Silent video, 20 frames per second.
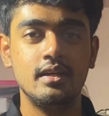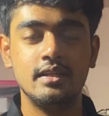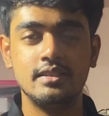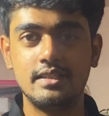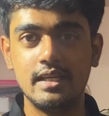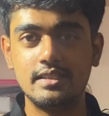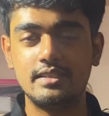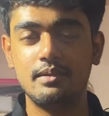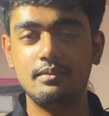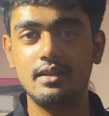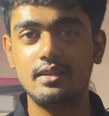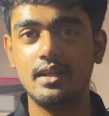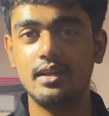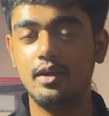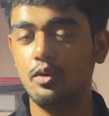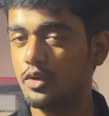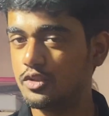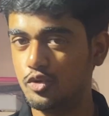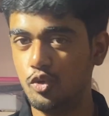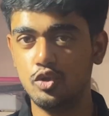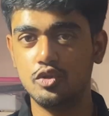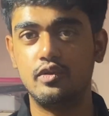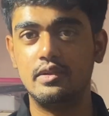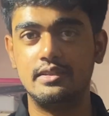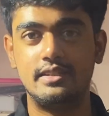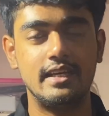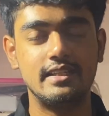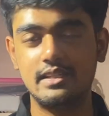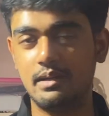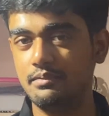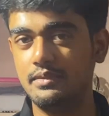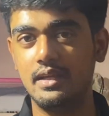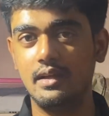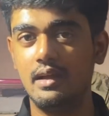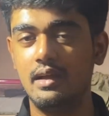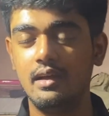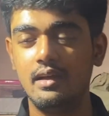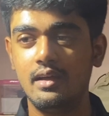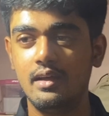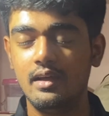Say something that it was useful. Say
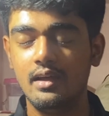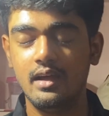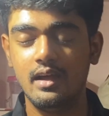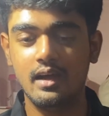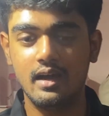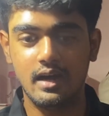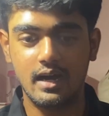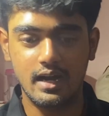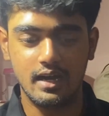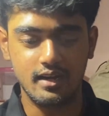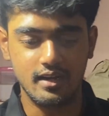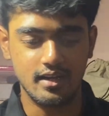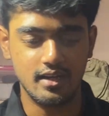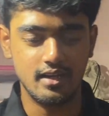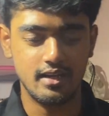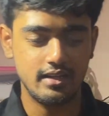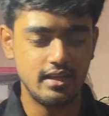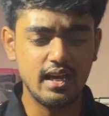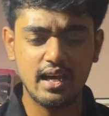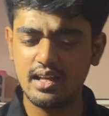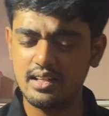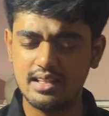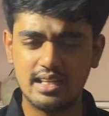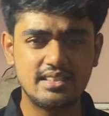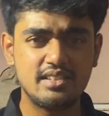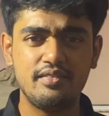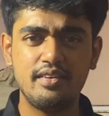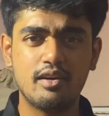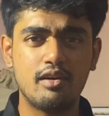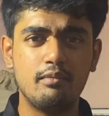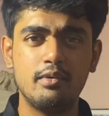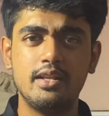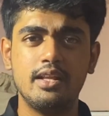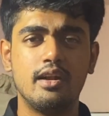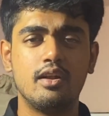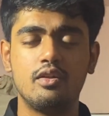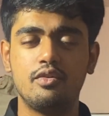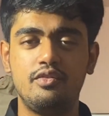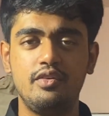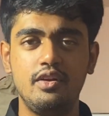something. And yeah, that's it. We have come to the
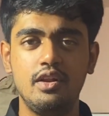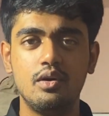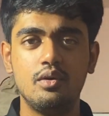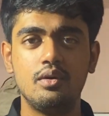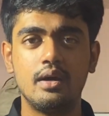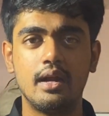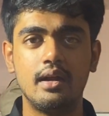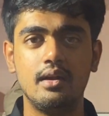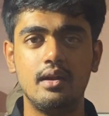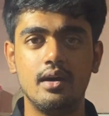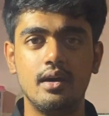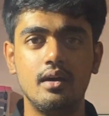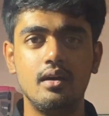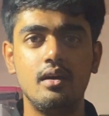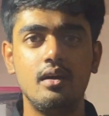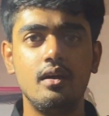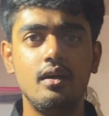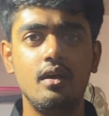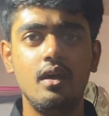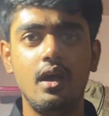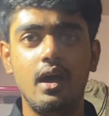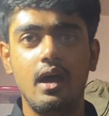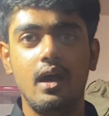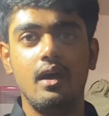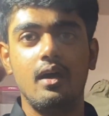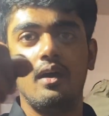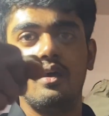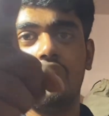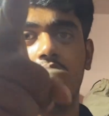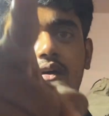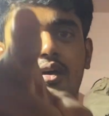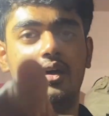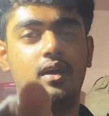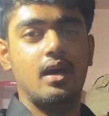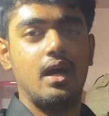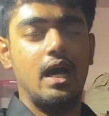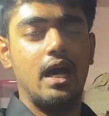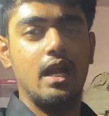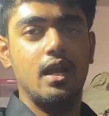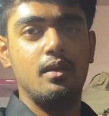end of the video, and
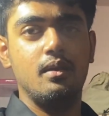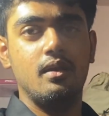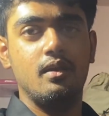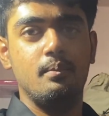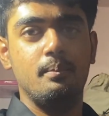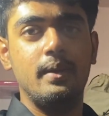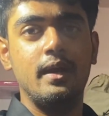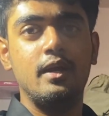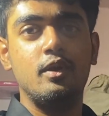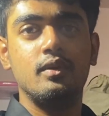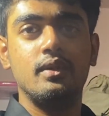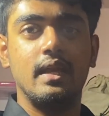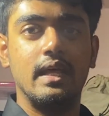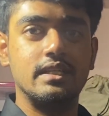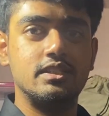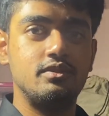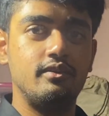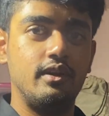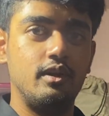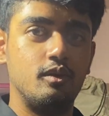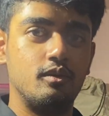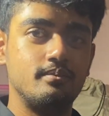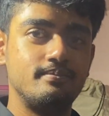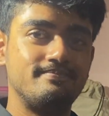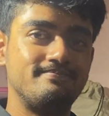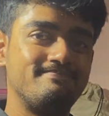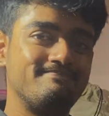I'll meet you in the next video.